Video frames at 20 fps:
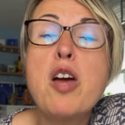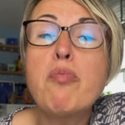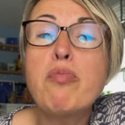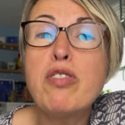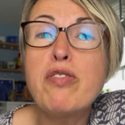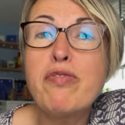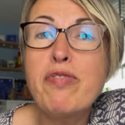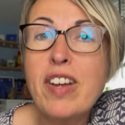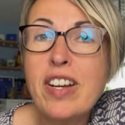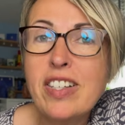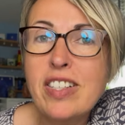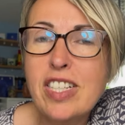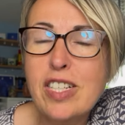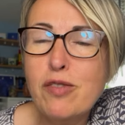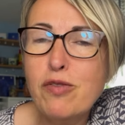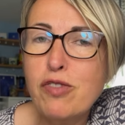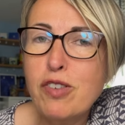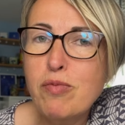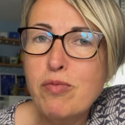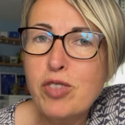
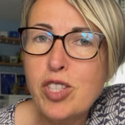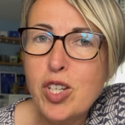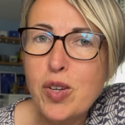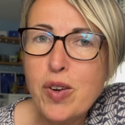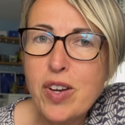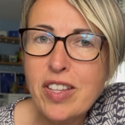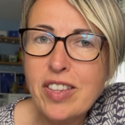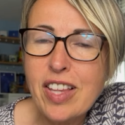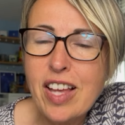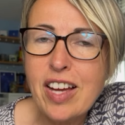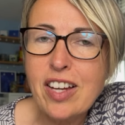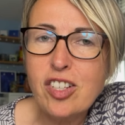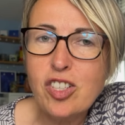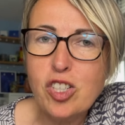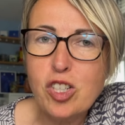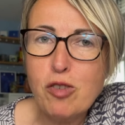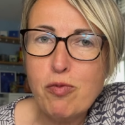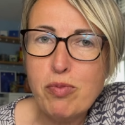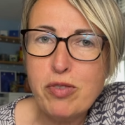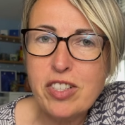prevented from doing that,
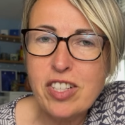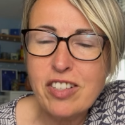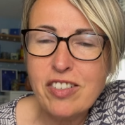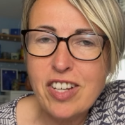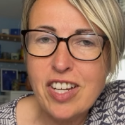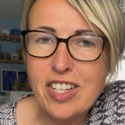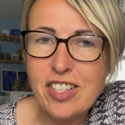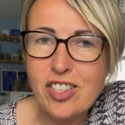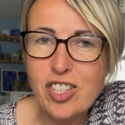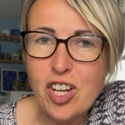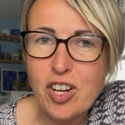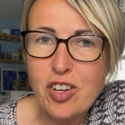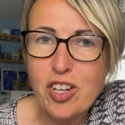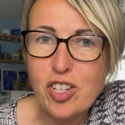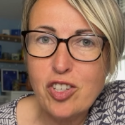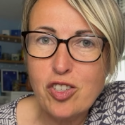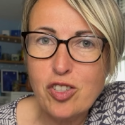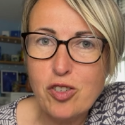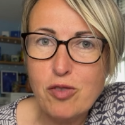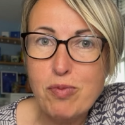Jupiter is
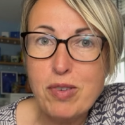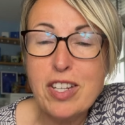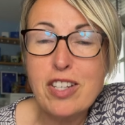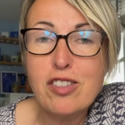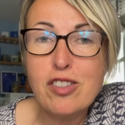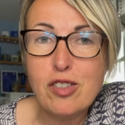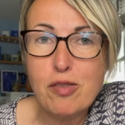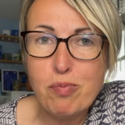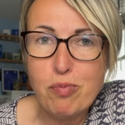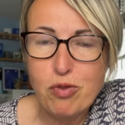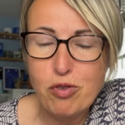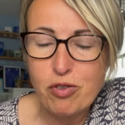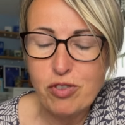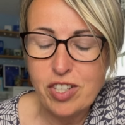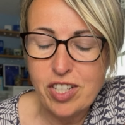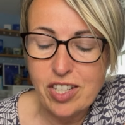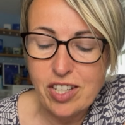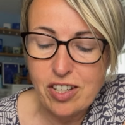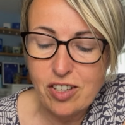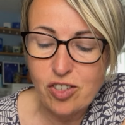going to be
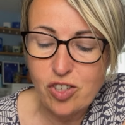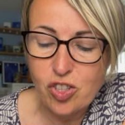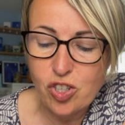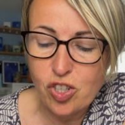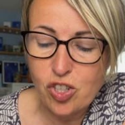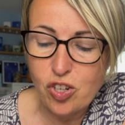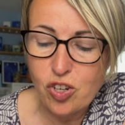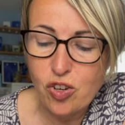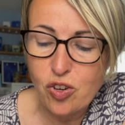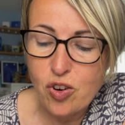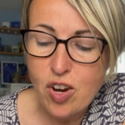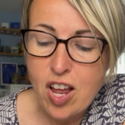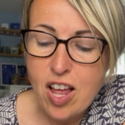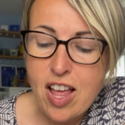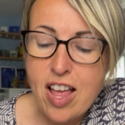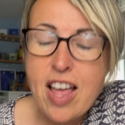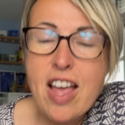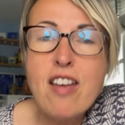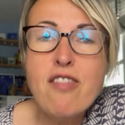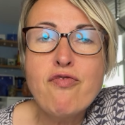supporting us to
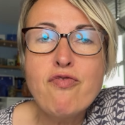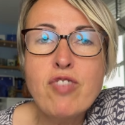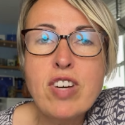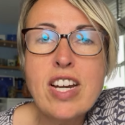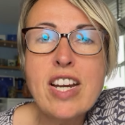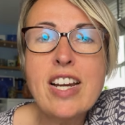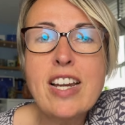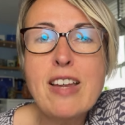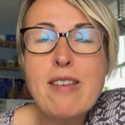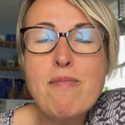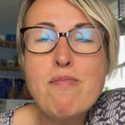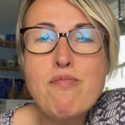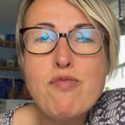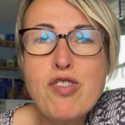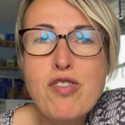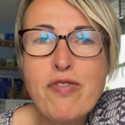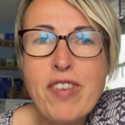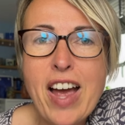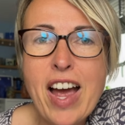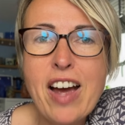really
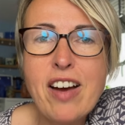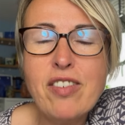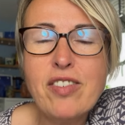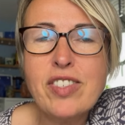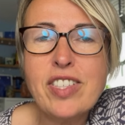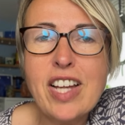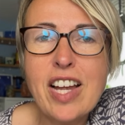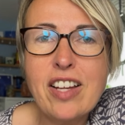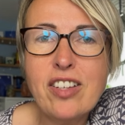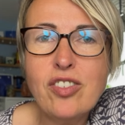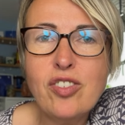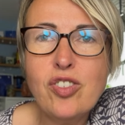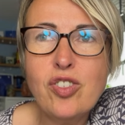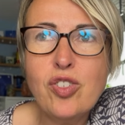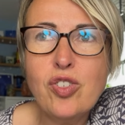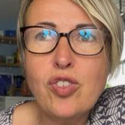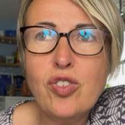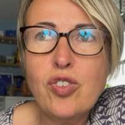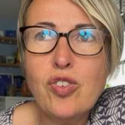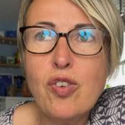move out and
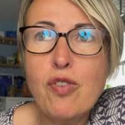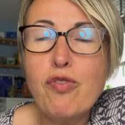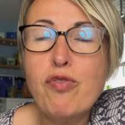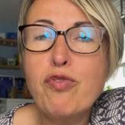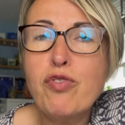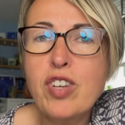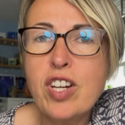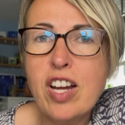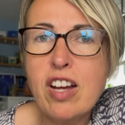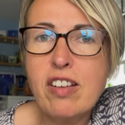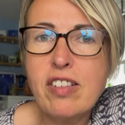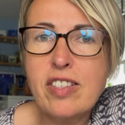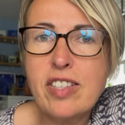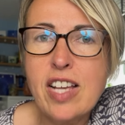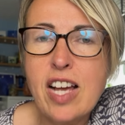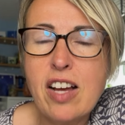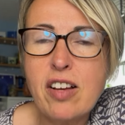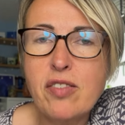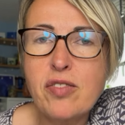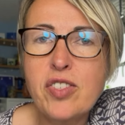to free
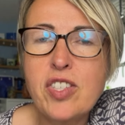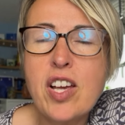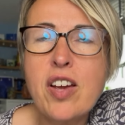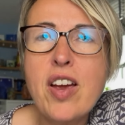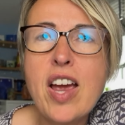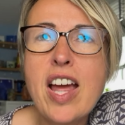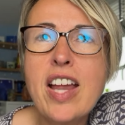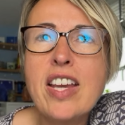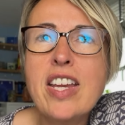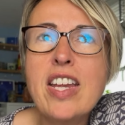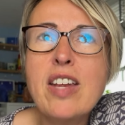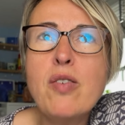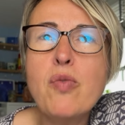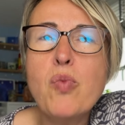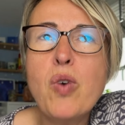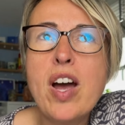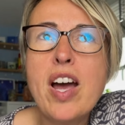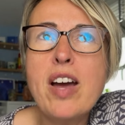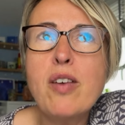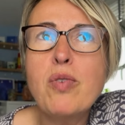ourselves. So,
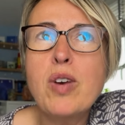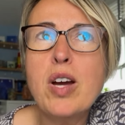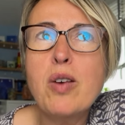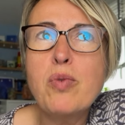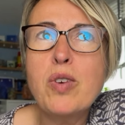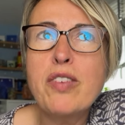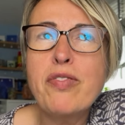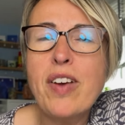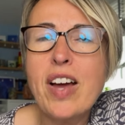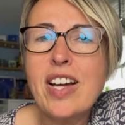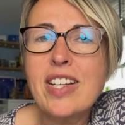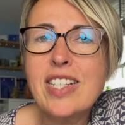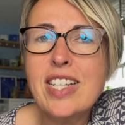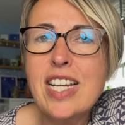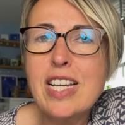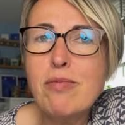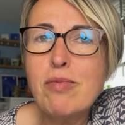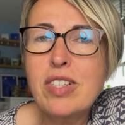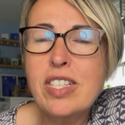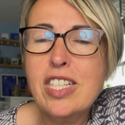anywhere where we've had
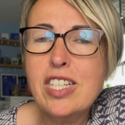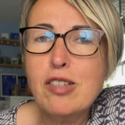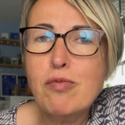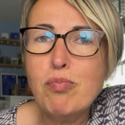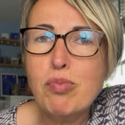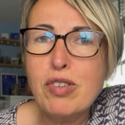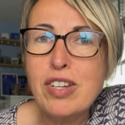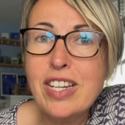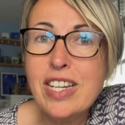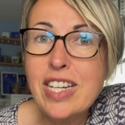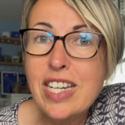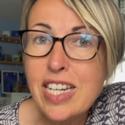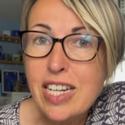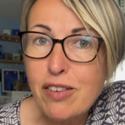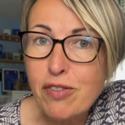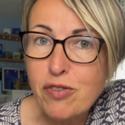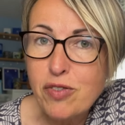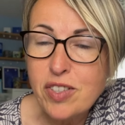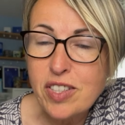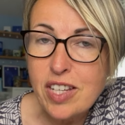limited
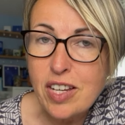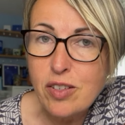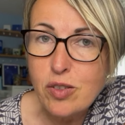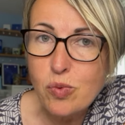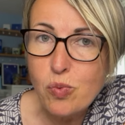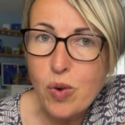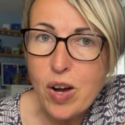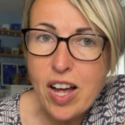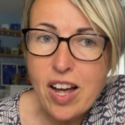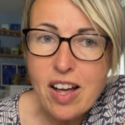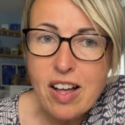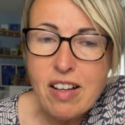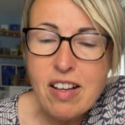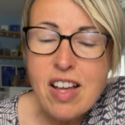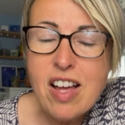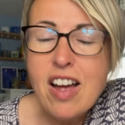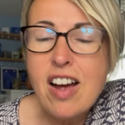beliefs as well,